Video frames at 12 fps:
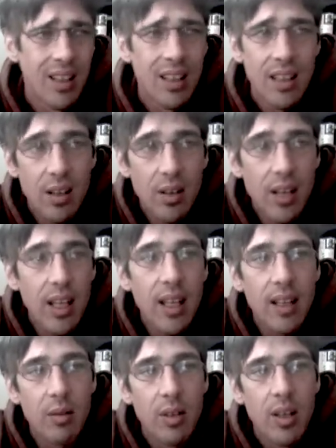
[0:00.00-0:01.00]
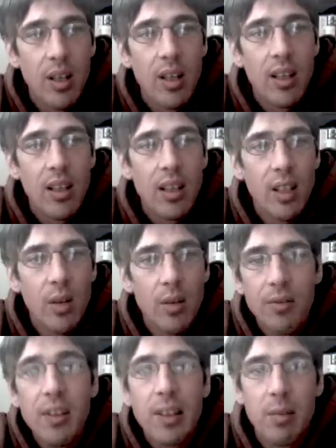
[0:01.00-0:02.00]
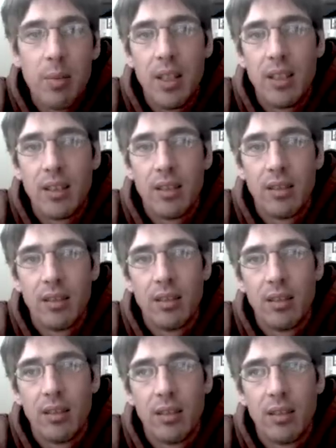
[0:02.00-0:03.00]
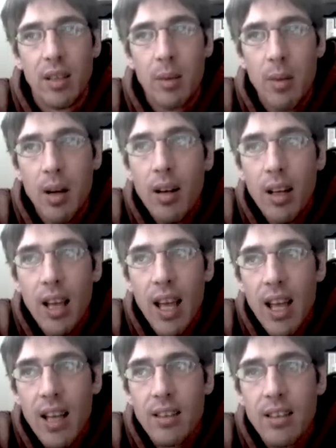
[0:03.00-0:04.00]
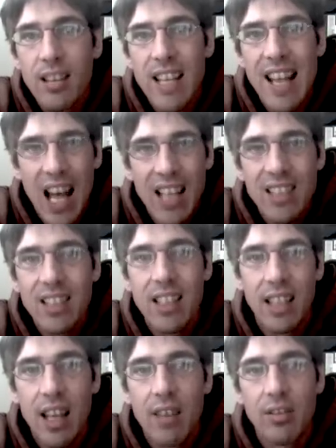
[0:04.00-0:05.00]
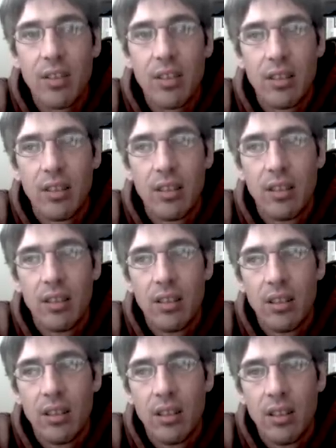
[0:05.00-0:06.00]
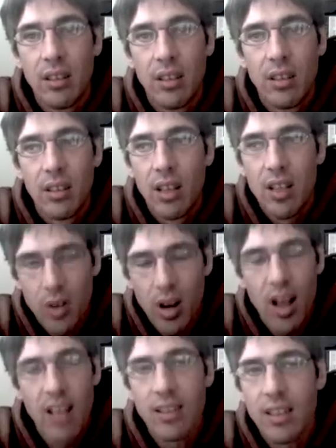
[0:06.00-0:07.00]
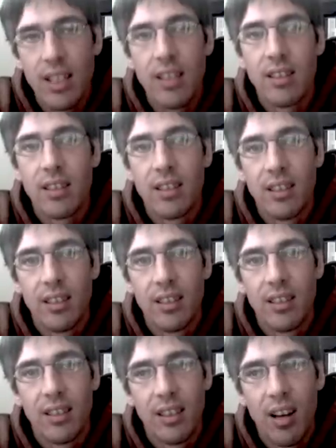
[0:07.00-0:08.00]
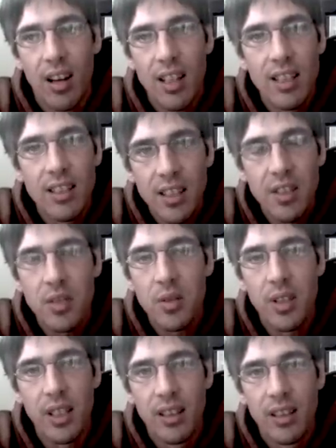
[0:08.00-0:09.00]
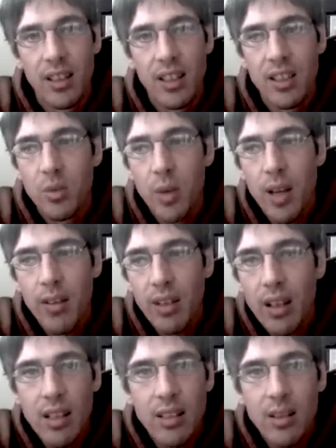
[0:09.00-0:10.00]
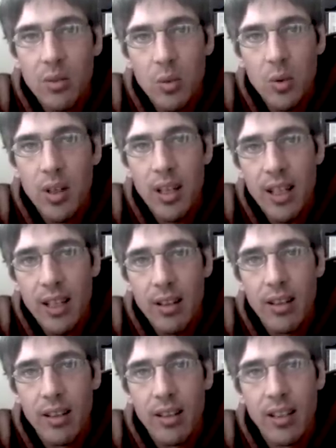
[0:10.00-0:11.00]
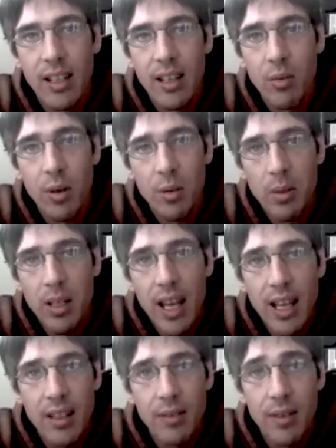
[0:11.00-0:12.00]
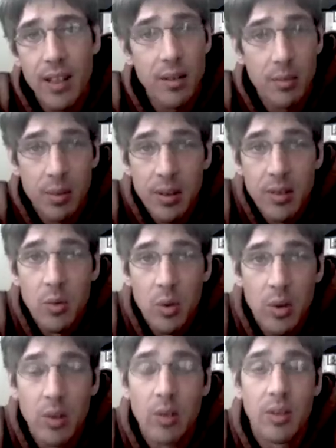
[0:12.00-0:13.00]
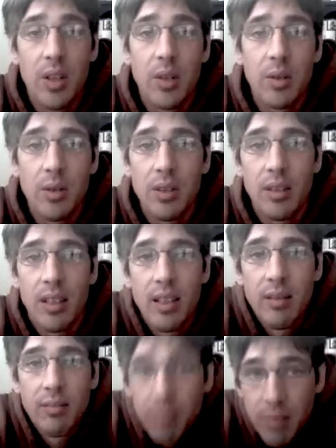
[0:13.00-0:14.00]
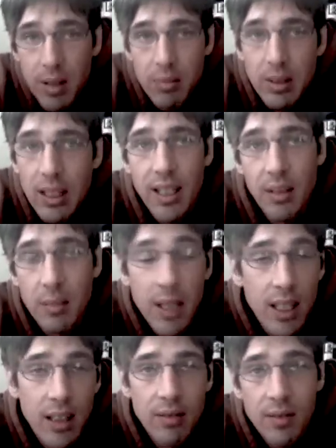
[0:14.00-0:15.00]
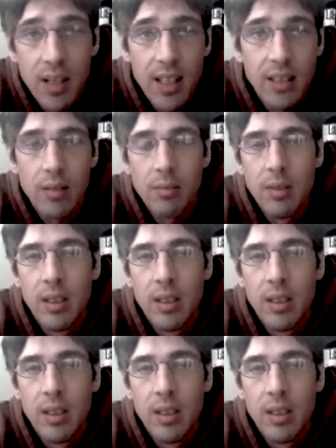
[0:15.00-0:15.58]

they don't get you know the philippines america has nazi level atrocities on its history. It's, we haven't lost the war yet that where we had to face them, but the world knows, and people like me face them.